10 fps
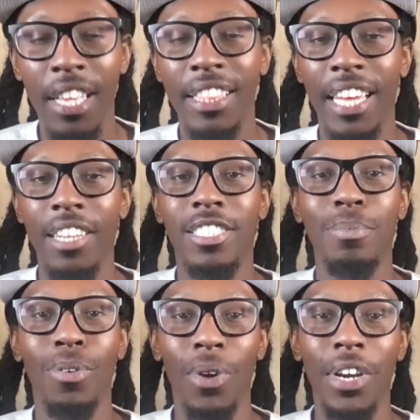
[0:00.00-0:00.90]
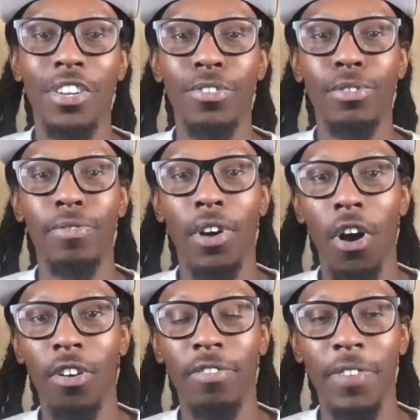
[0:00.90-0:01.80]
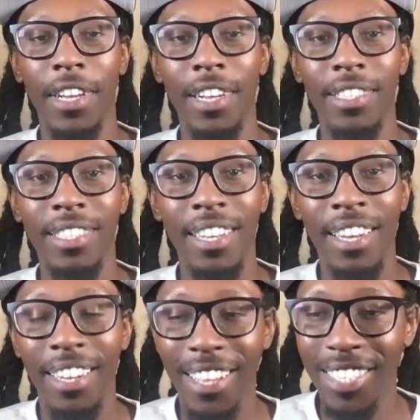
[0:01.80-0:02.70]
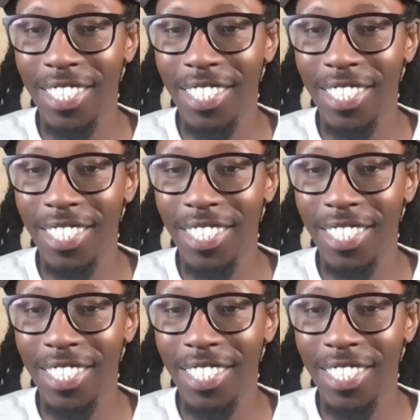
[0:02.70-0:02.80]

That is some great news for Hawks fans. Let's